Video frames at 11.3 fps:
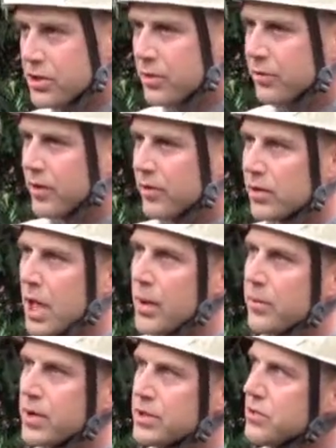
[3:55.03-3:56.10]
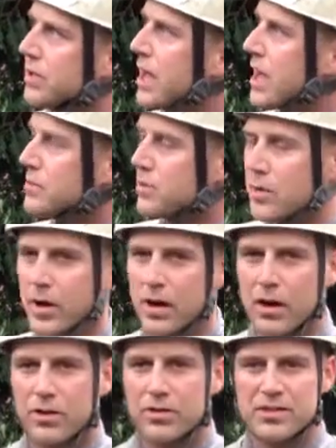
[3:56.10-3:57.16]
tree we've ever climbed to rescue a cat is probably about
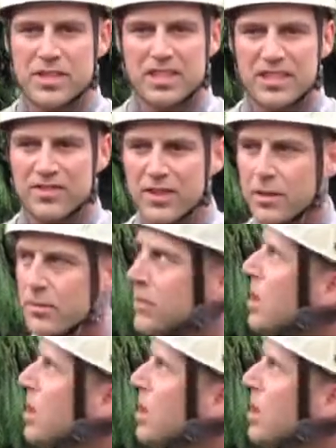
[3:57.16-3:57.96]
160 feet,